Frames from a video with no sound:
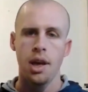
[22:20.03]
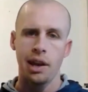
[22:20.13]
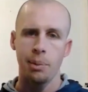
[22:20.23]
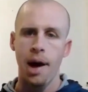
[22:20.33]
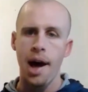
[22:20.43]

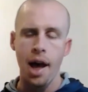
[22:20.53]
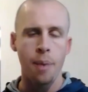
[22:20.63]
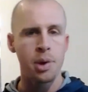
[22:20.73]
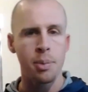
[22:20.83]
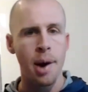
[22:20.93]
I'm not
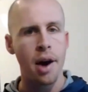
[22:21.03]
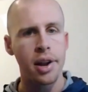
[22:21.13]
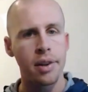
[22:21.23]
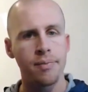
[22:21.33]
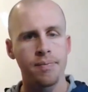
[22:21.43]
happy about
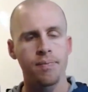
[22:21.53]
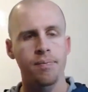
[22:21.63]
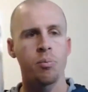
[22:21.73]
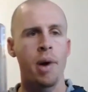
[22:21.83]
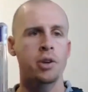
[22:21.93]
it.
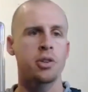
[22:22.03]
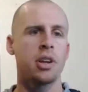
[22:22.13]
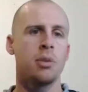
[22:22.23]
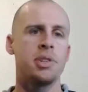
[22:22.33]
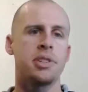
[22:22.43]
I'm actually
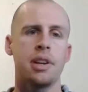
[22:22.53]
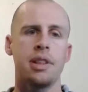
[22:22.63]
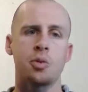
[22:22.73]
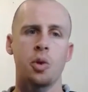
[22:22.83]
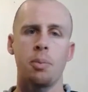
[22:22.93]
going to be sending
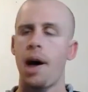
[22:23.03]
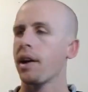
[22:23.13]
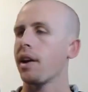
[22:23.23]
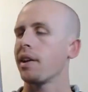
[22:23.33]
this one back